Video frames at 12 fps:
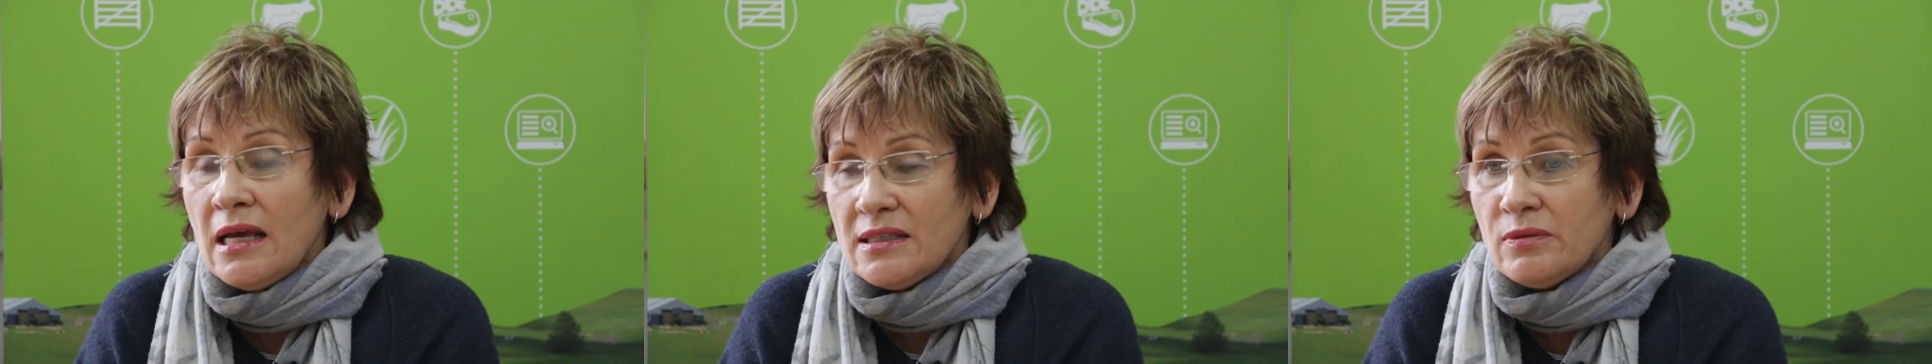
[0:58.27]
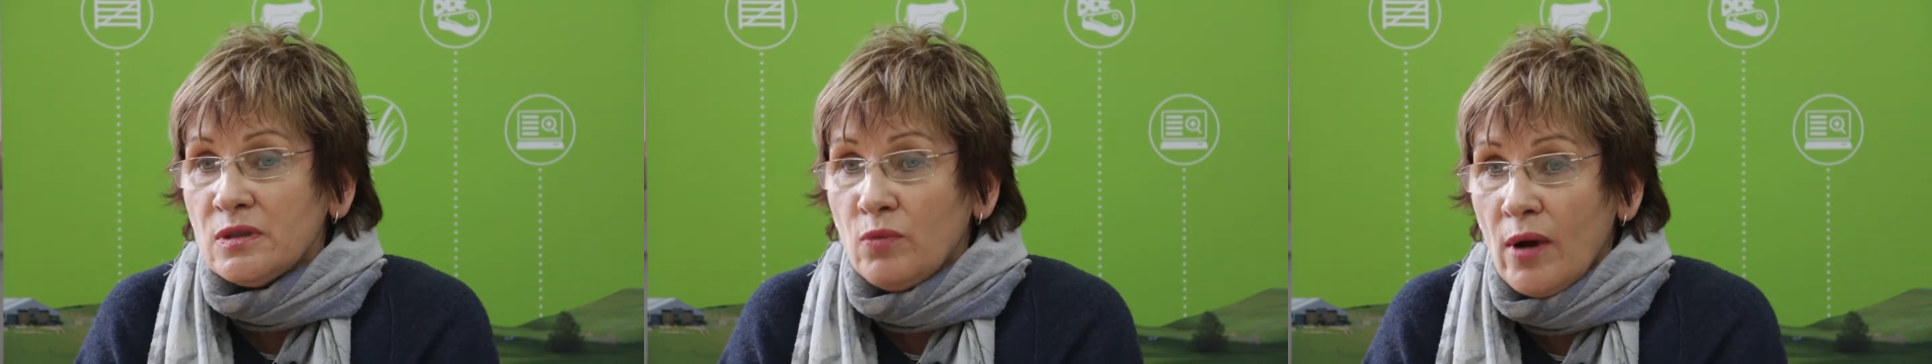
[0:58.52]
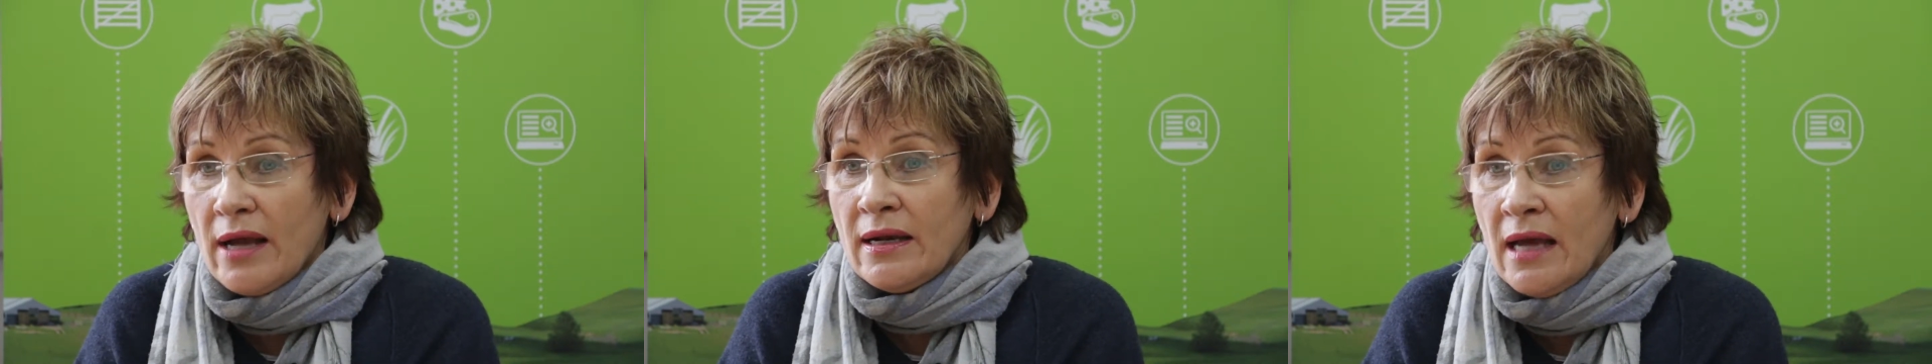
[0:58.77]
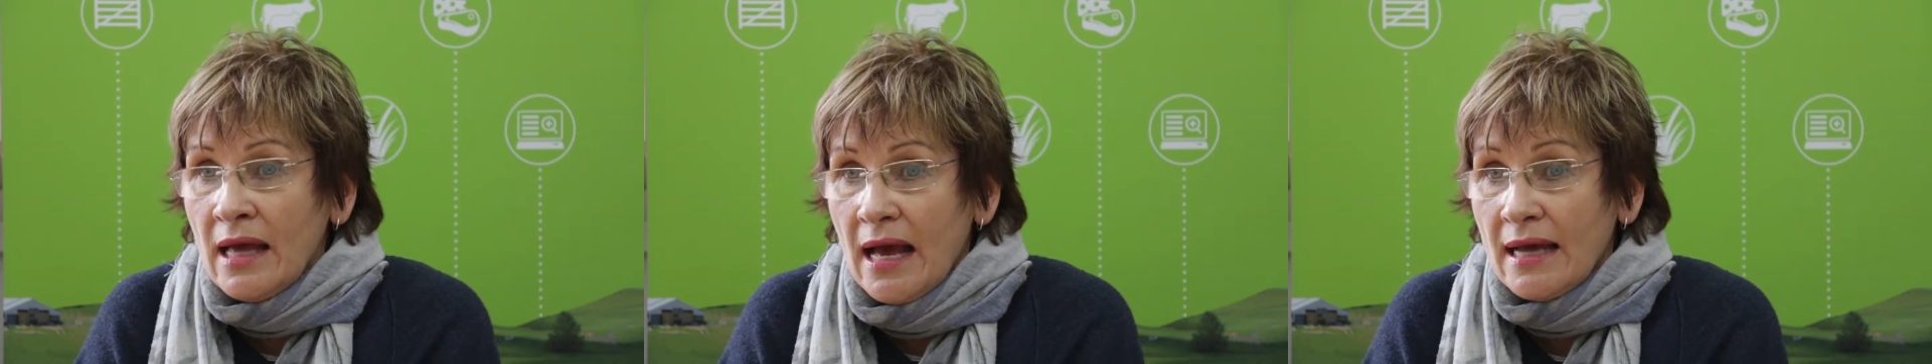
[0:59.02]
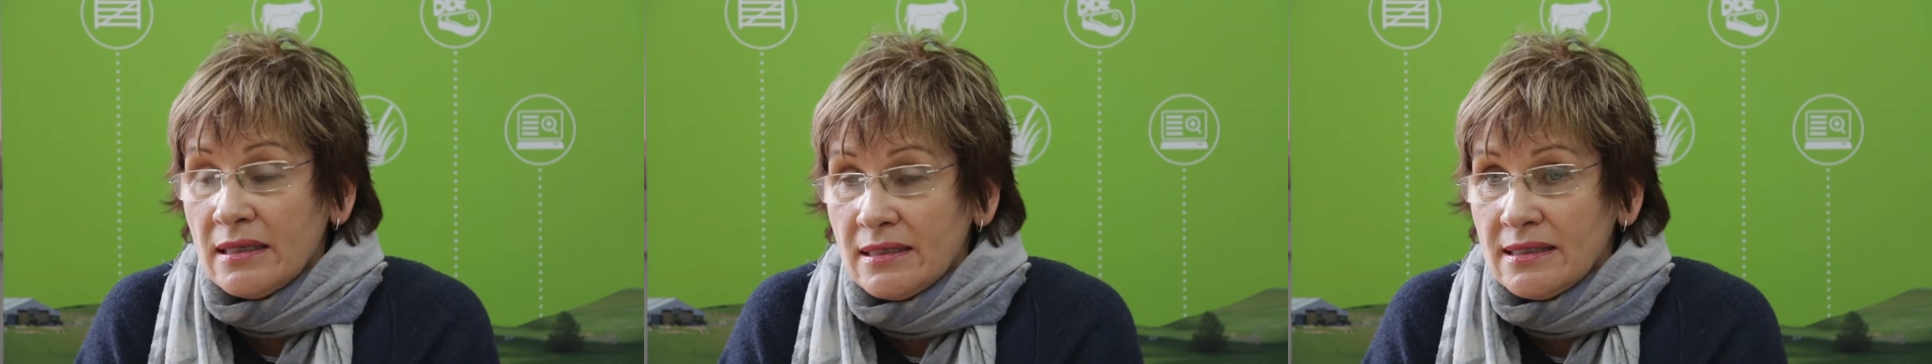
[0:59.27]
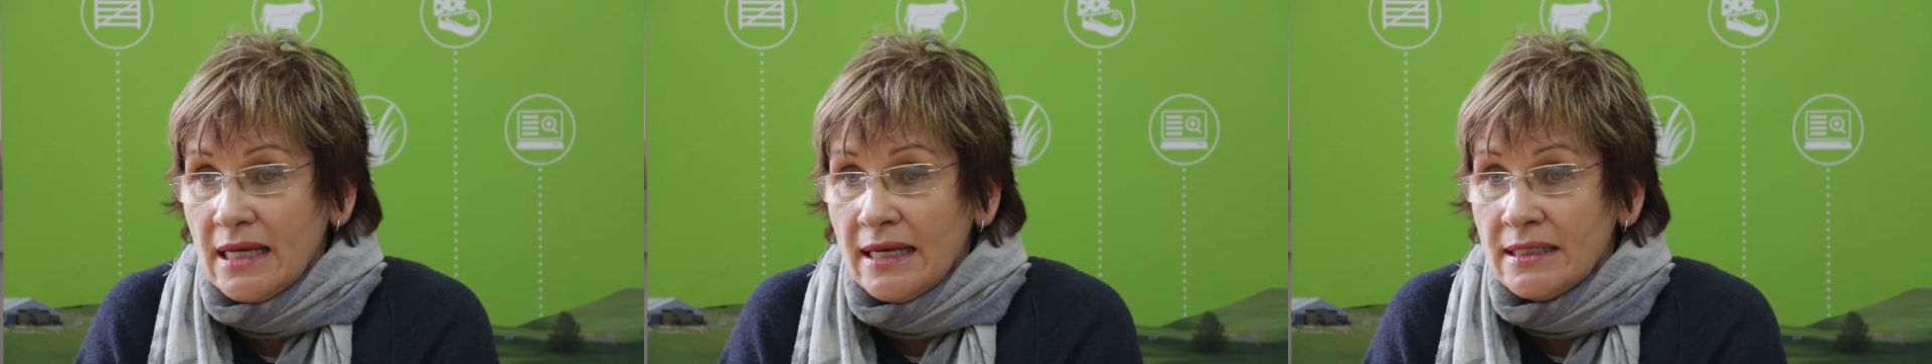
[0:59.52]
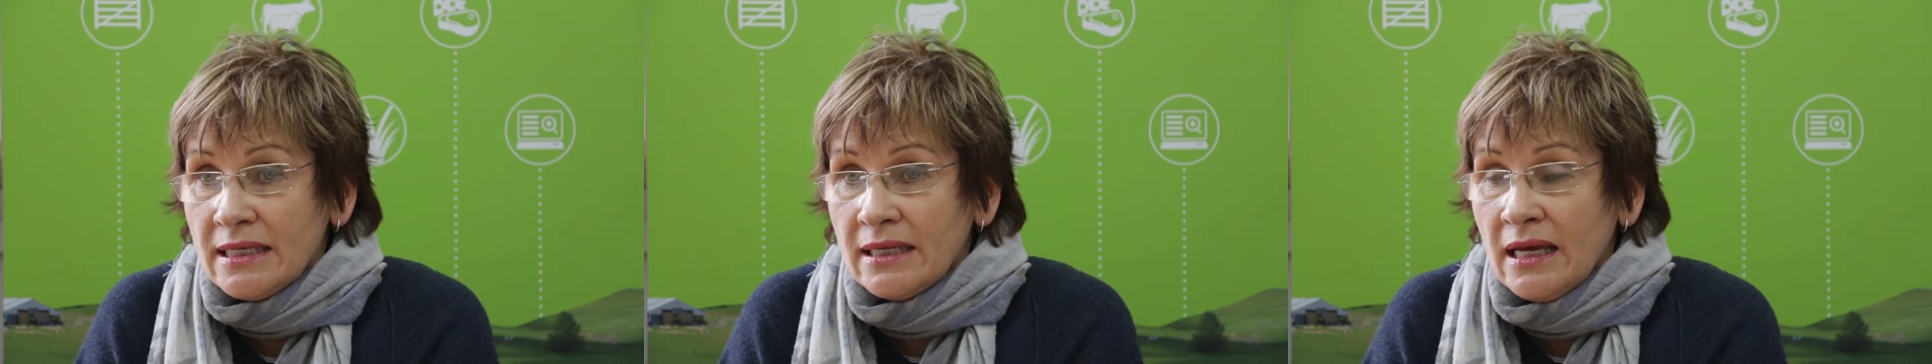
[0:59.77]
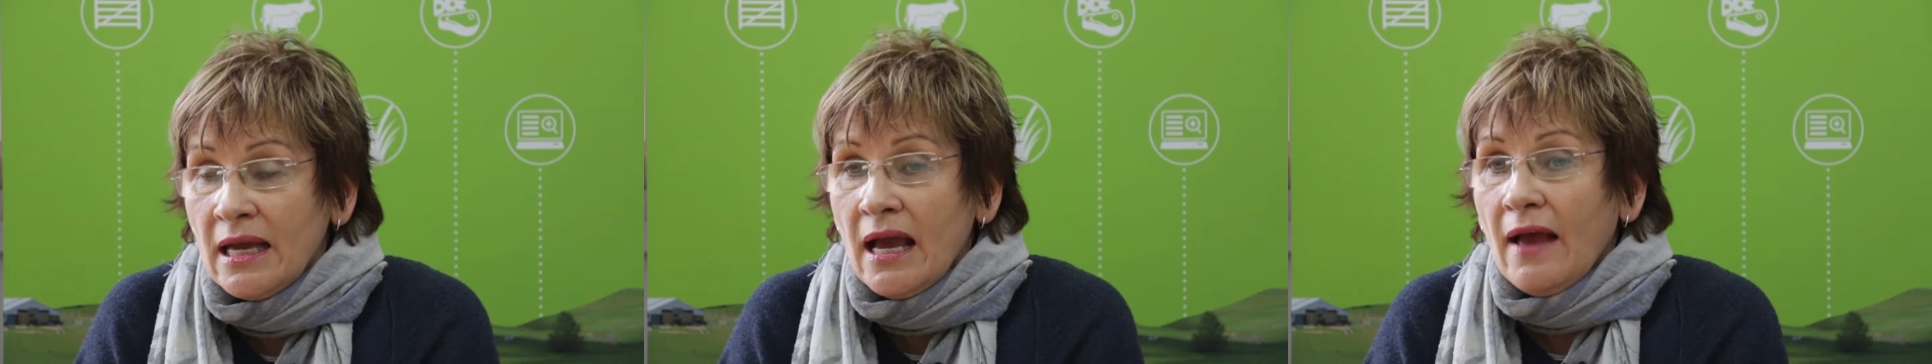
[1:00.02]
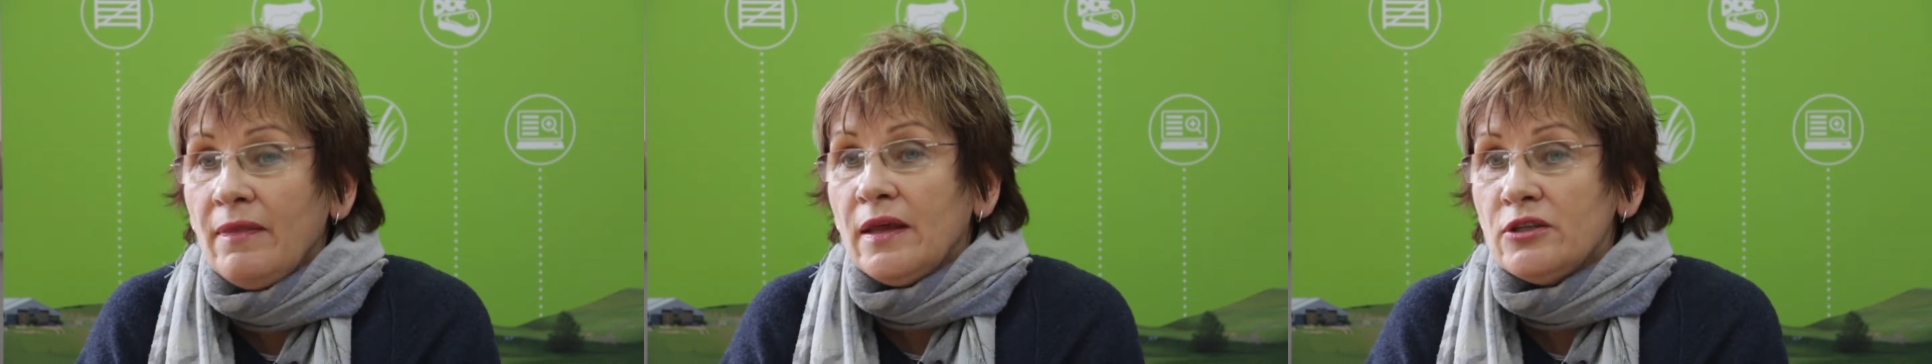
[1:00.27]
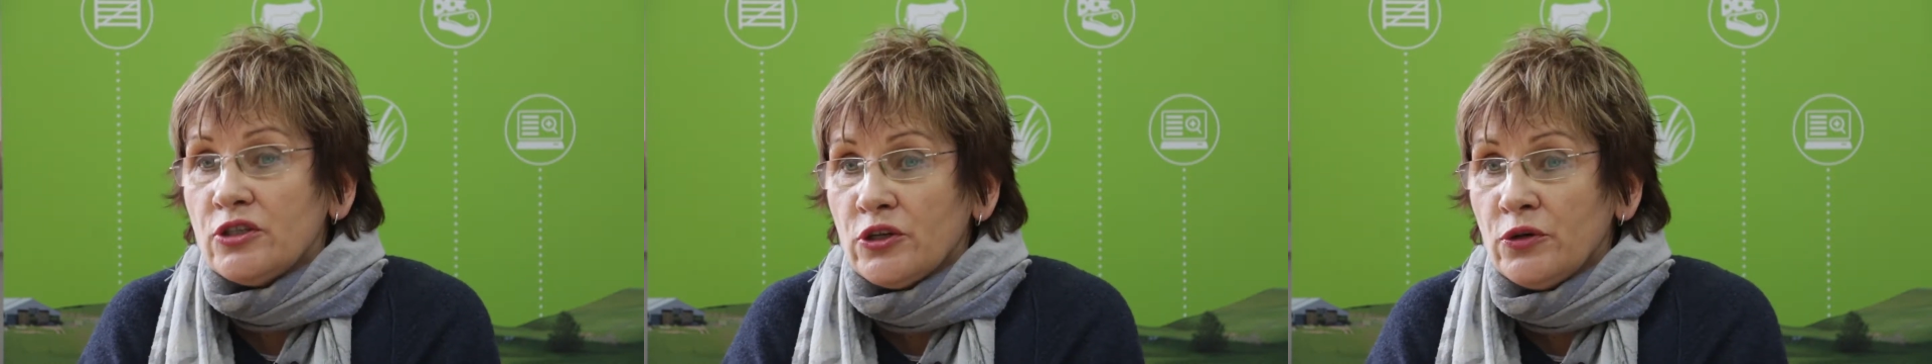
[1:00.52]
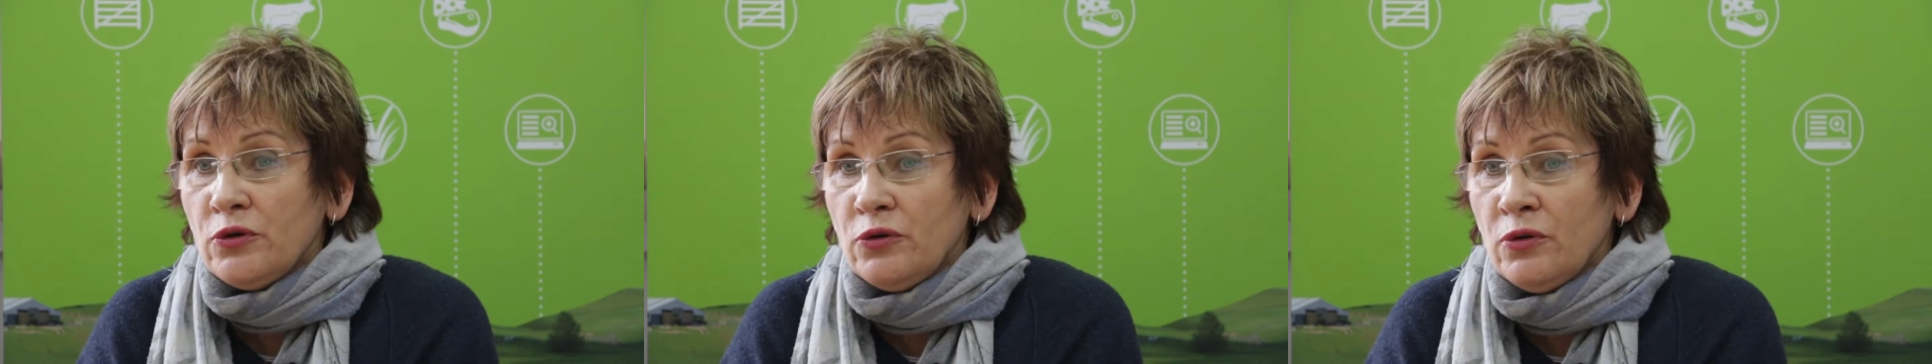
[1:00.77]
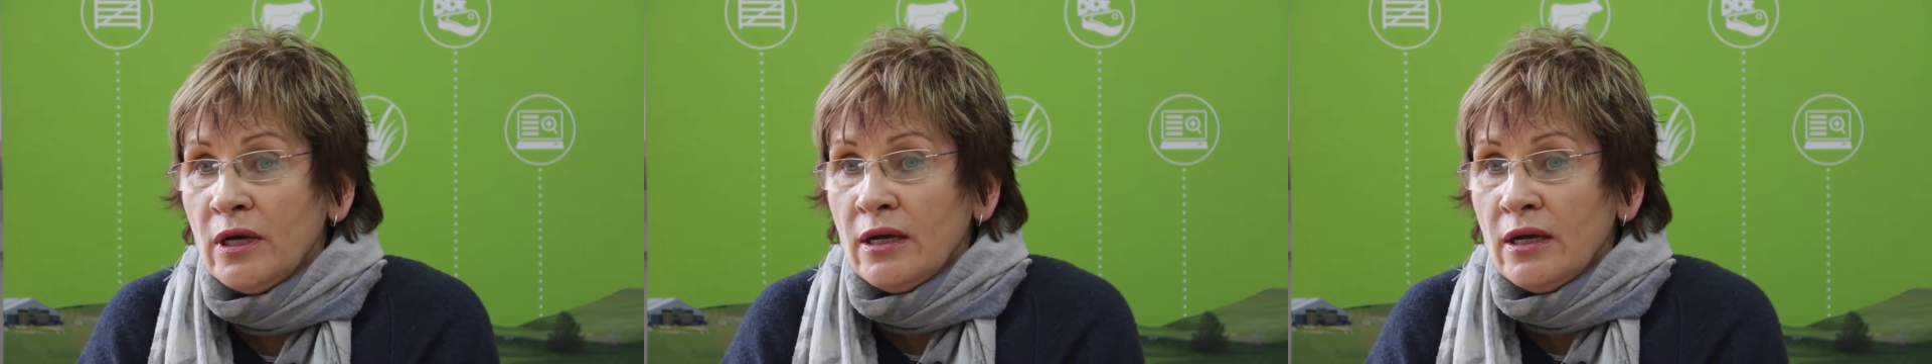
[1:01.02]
So it was one, understanding, and then two,